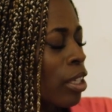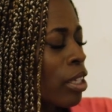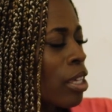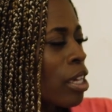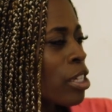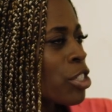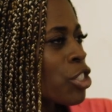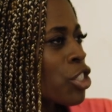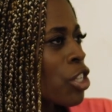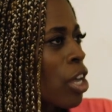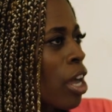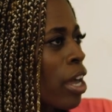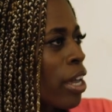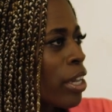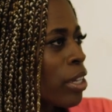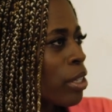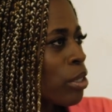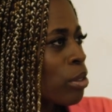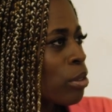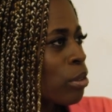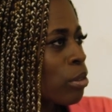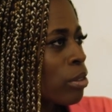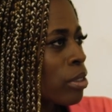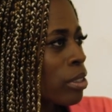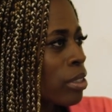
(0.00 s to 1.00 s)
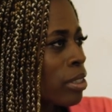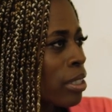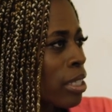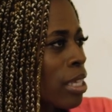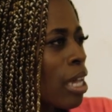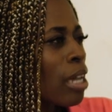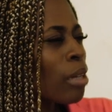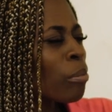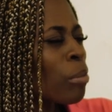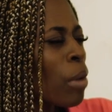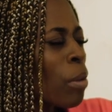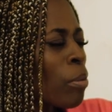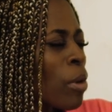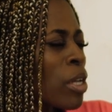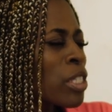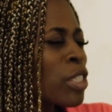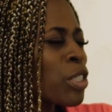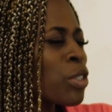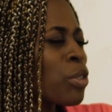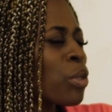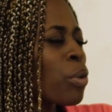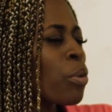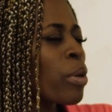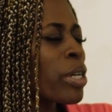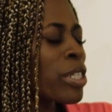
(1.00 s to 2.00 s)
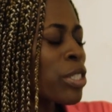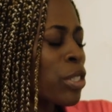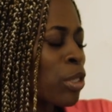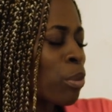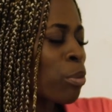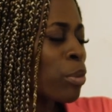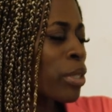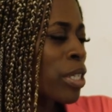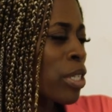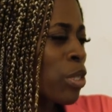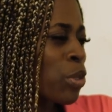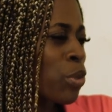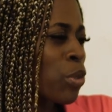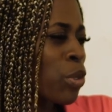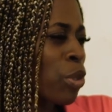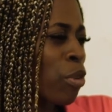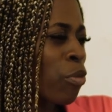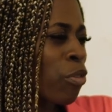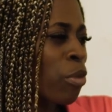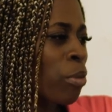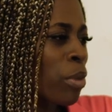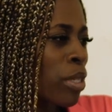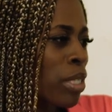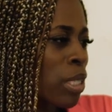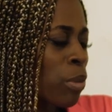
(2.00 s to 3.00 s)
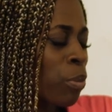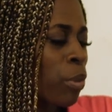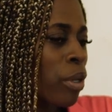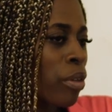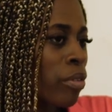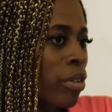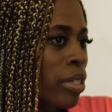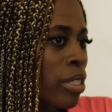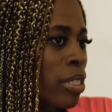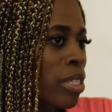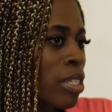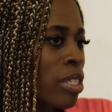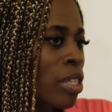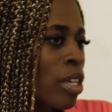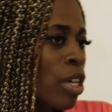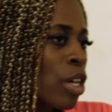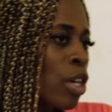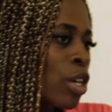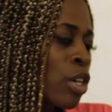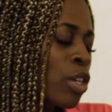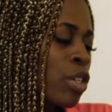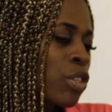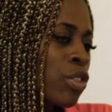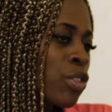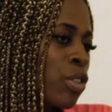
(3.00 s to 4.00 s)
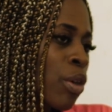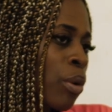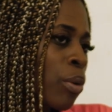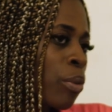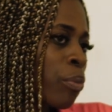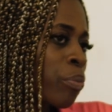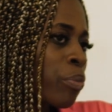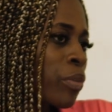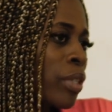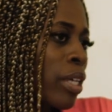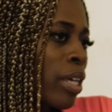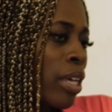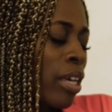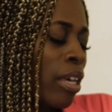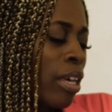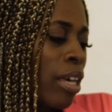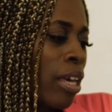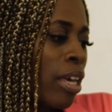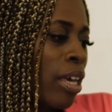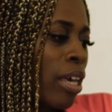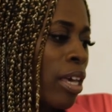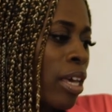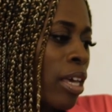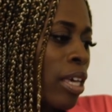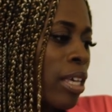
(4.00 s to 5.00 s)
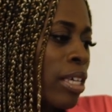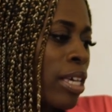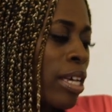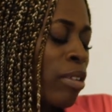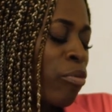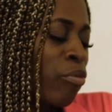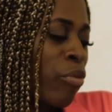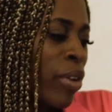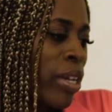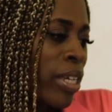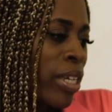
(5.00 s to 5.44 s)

a child, uh, I'm asking you a question, but it's also from experience. So in